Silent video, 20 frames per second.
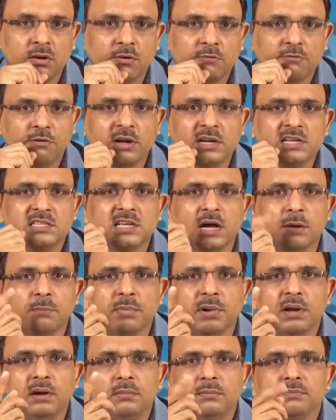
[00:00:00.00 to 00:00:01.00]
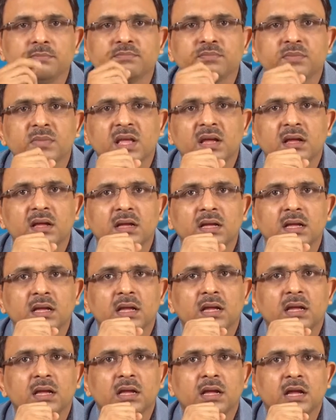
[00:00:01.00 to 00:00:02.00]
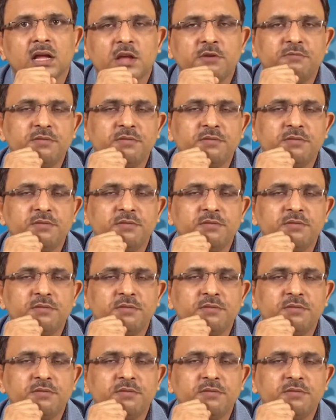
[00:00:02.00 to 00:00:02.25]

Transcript: For example, if